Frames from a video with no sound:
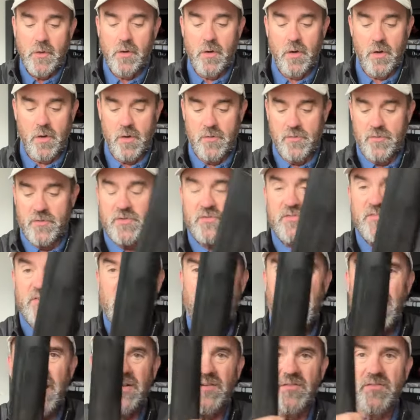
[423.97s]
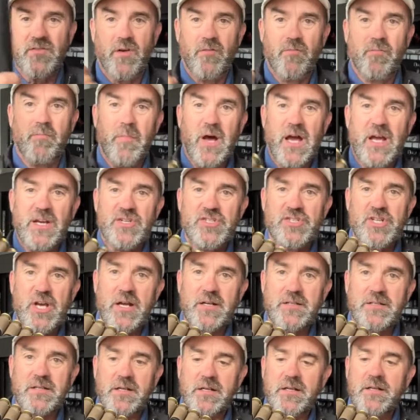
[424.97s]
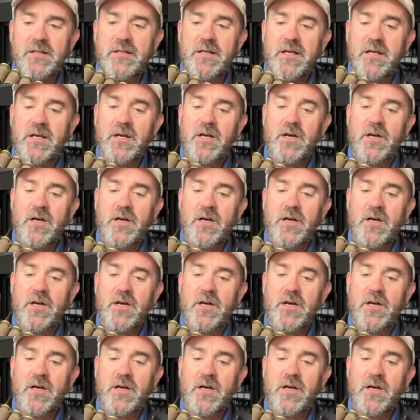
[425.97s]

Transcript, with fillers: on the sides of my shotgun.